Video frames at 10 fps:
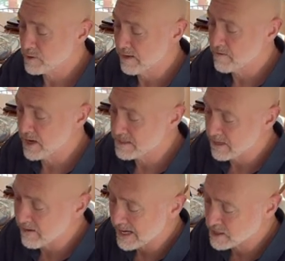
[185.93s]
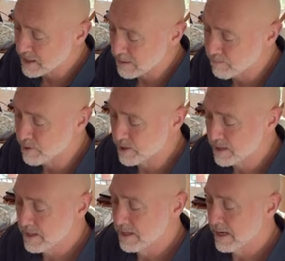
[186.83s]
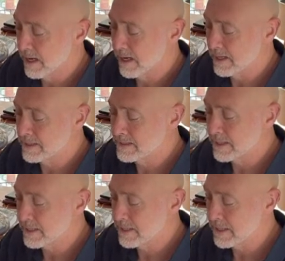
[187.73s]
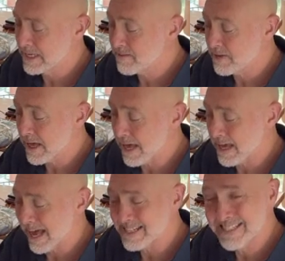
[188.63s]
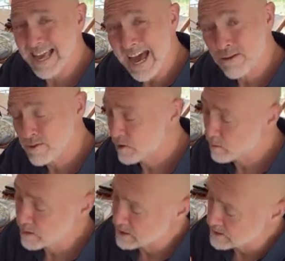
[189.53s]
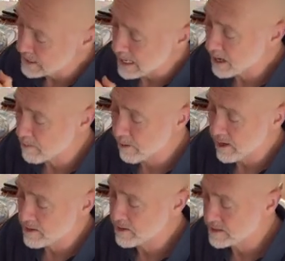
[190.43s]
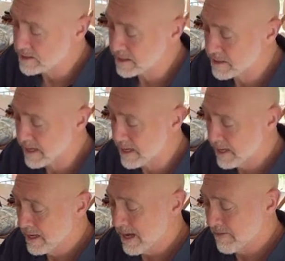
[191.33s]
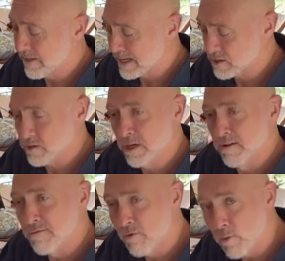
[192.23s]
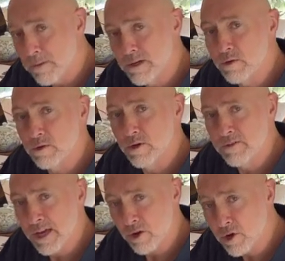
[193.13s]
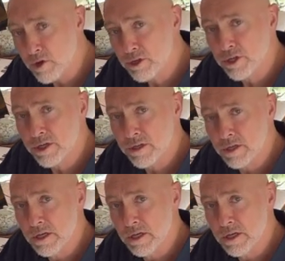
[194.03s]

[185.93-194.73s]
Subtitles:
they've done is they've actually put the EVA as the outsole, which is the yellow part you can see there, and that's 4mm of kind of cushion,